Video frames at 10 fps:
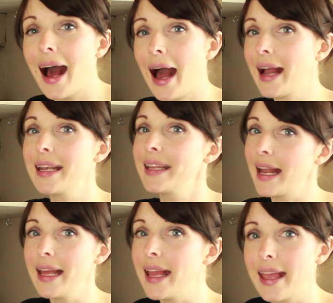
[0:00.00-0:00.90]
I can
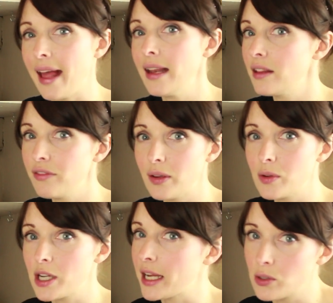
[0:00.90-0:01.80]
get it again in the
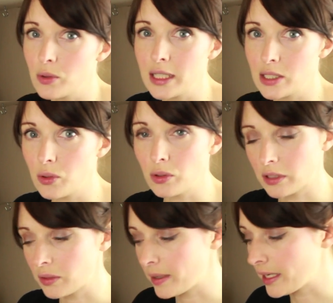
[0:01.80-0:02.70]
future. I don't need to hold
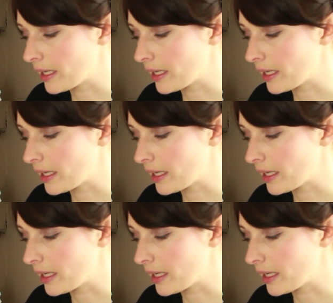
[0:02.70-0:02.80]
on to it